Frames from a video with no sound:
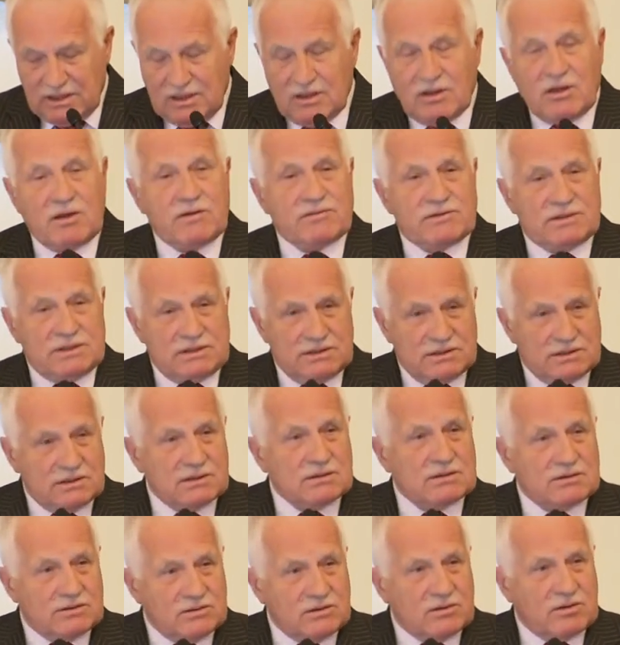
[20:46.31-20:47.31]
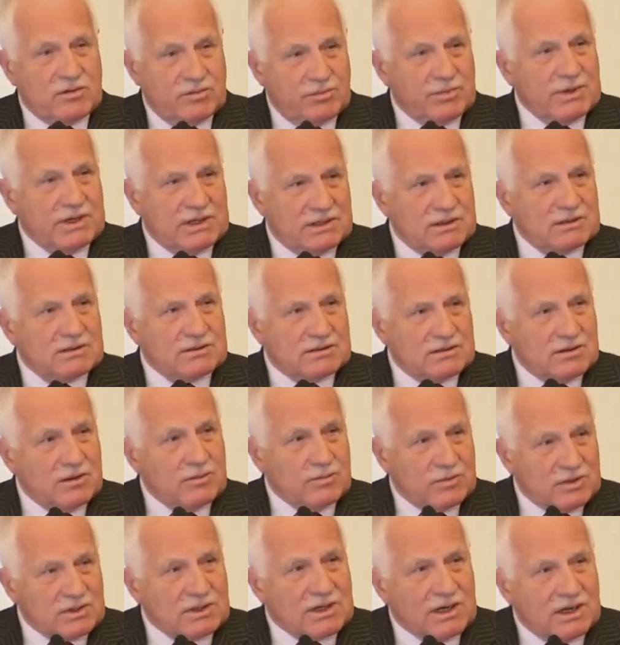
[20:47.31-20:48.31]
of the European
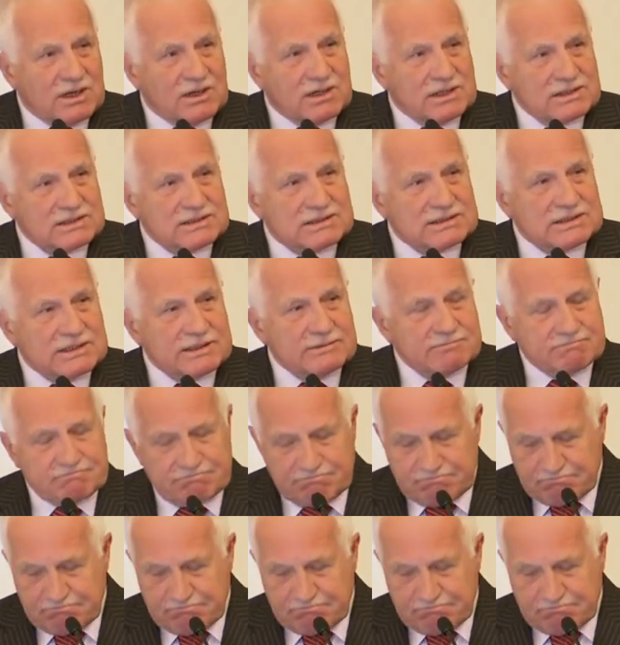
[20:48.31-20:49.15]
Common Currency,